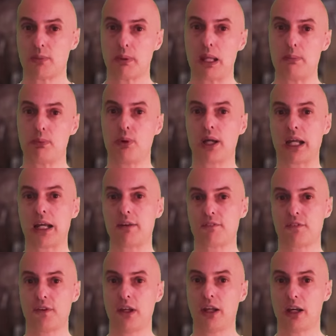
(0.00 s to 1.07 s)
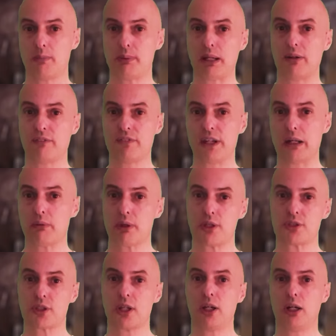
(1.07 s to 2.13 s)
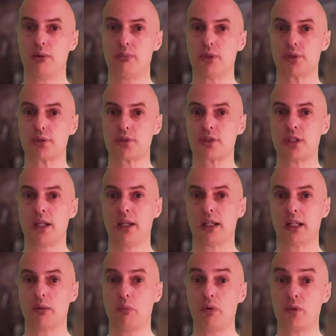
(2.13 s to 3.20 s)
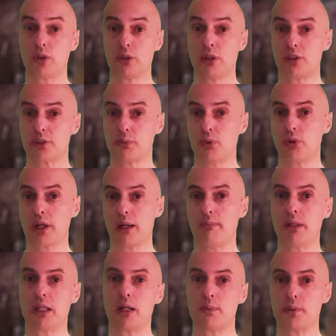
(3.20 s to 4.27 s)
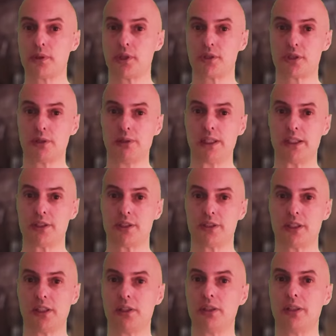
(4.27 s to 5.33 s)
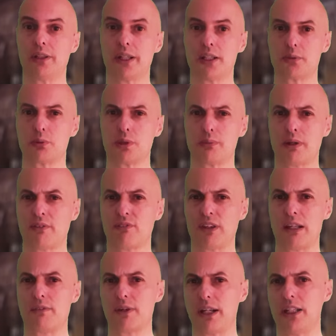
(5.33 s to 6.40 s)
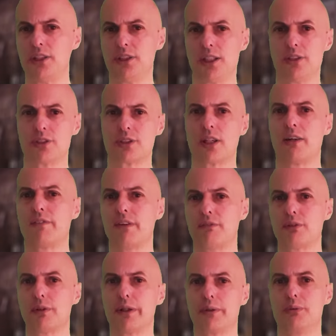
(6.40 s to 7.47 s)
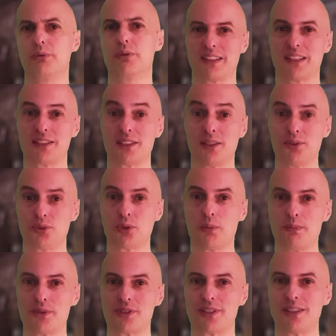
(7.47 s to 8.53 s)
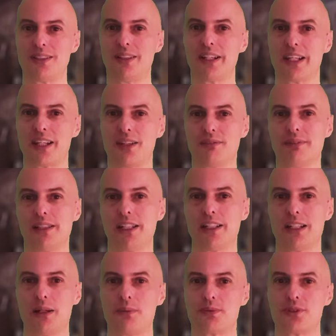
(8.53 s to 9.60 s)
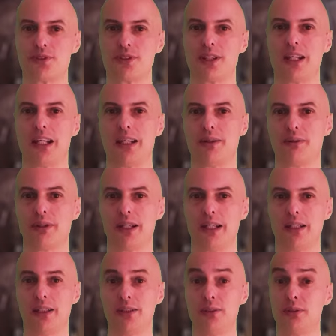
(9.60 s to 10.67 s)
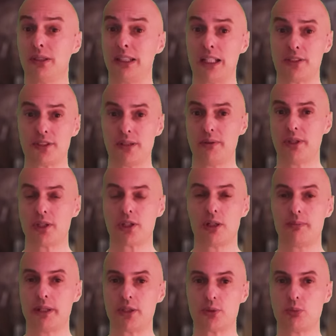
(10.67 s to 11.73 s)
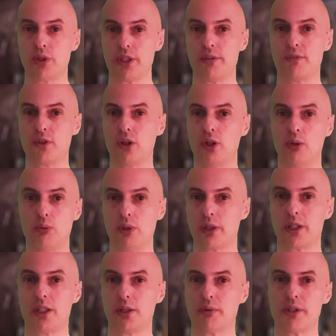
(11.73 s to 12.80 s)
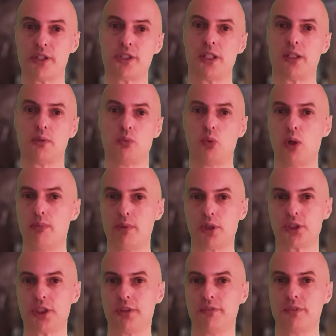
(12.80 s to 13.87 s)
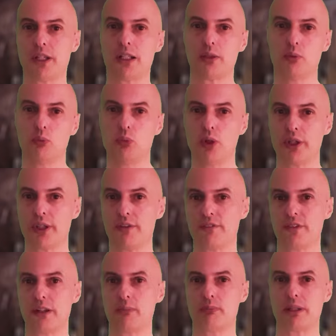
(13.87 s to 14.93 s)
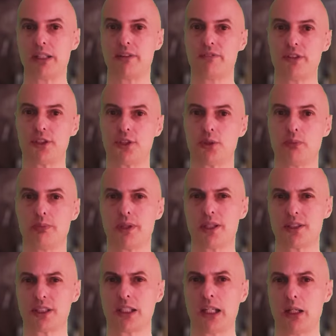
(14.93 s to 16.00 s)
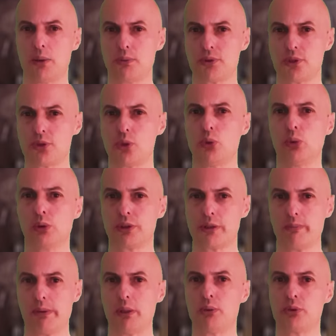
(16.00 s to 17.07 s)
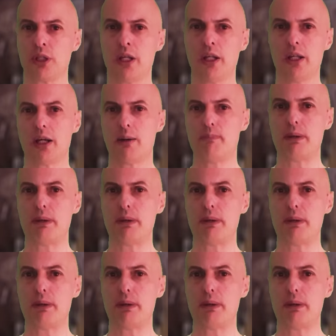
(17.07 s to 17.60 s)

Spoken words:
that people have about various car mods. And we've got lots more coming up on the 2.0 TDi. It's one of my favourite engines that I've ever owned. So drop us a like, it really helps us to get out there. And let us know in the comments what you've got, what car it's in, what mod you've done, what you found beneficial, because that helps us all to build a